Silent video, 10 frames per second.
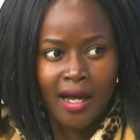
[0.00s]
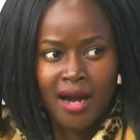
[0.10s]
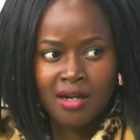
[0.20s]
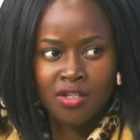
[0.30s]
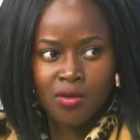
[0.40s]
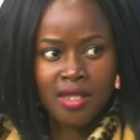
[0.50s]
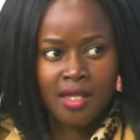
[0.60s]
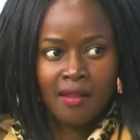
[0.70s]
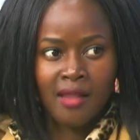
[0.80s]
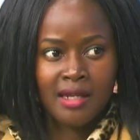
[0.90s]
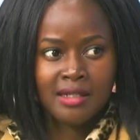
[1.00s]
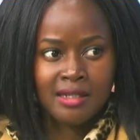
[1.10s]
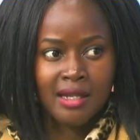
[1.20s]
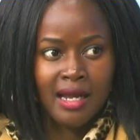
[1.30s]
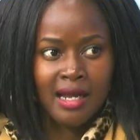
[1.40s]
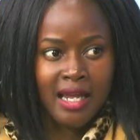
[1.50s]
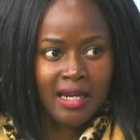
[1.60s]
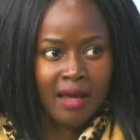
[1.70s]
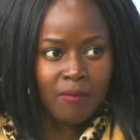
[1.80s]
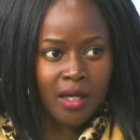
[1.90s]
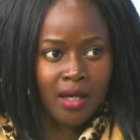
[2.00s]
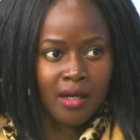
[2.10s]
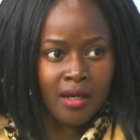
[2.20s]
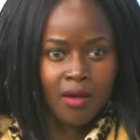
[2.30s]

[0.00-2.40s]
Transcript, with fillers: Aren't you seeing that dynamic?